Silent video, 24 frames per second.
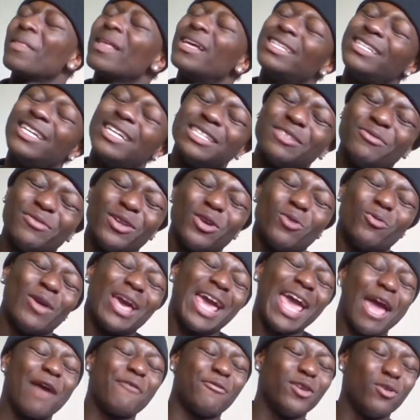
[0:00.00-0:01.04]
Share this video with
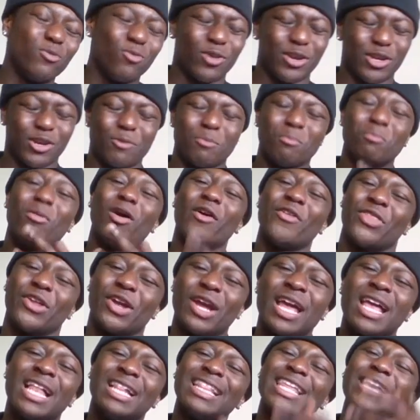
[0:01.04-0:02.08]
everyone, your
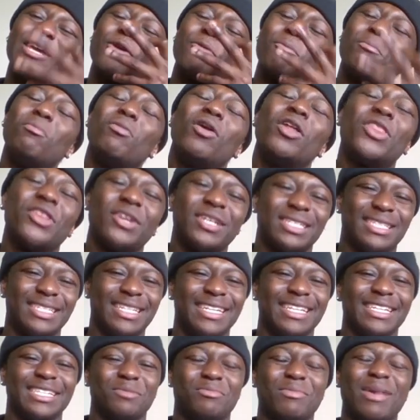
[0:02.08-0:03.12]
mother. Let your mother see
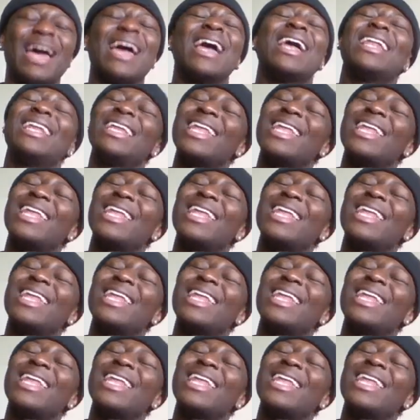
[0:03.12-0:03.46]
this, man.